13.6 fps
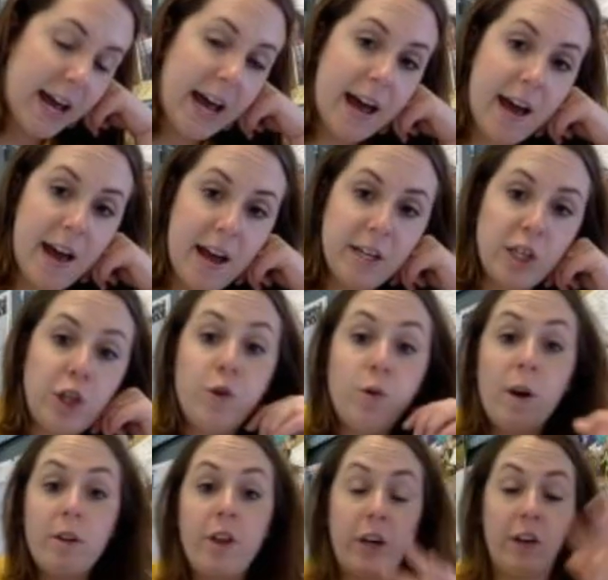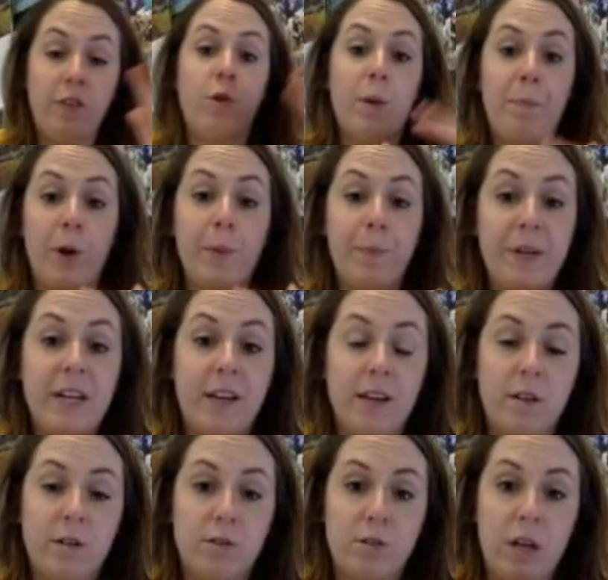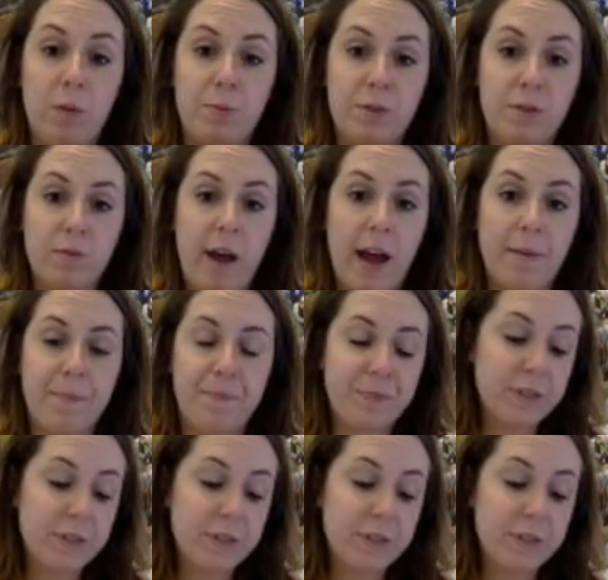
And you are looking for perpendicular slopes, right?